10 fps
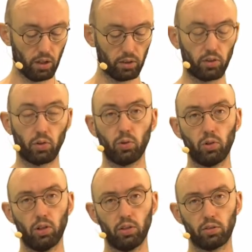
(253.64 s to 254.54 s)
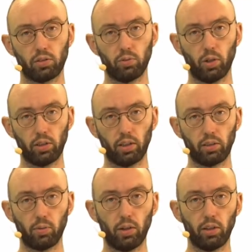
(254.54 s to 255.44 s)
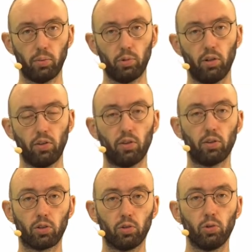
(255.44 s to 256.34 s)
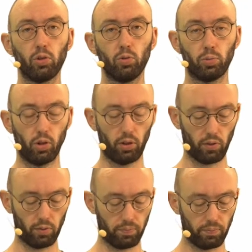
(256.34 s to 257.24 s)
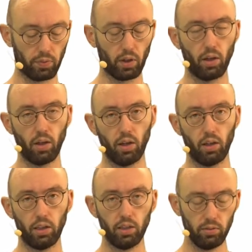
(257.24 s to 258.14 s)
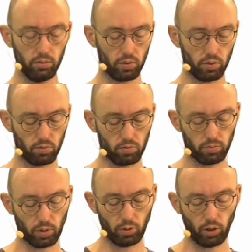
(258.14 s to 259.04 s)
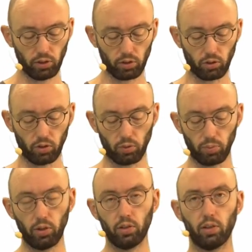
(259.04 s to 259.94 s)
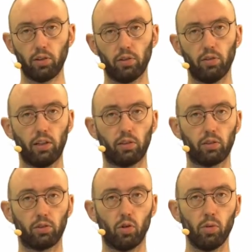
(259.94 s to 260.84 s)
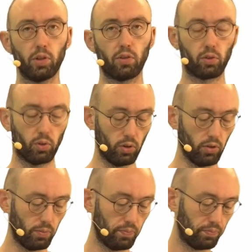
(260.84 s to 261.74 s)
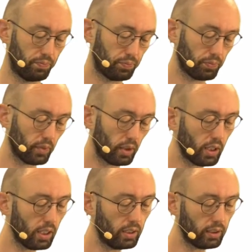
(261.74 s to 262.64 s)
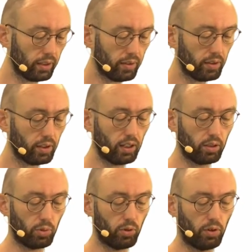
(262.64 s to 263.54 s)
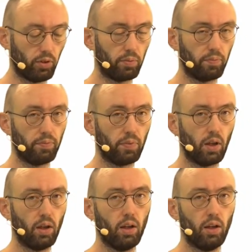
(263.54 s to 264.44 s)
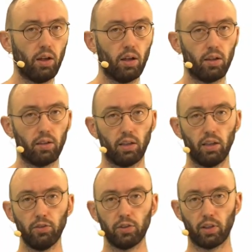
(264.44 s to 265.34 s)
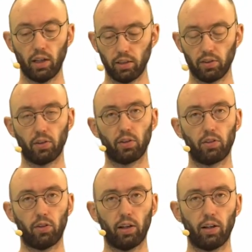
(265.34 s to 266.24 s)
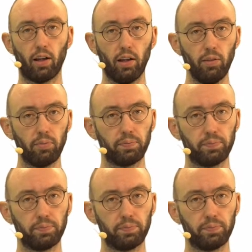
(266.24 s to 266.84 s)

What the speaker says: The so-called quantile plots or QQ plots. Here, we plot the corresponding theoretical normal scores against the data points. If the data is on a straight line,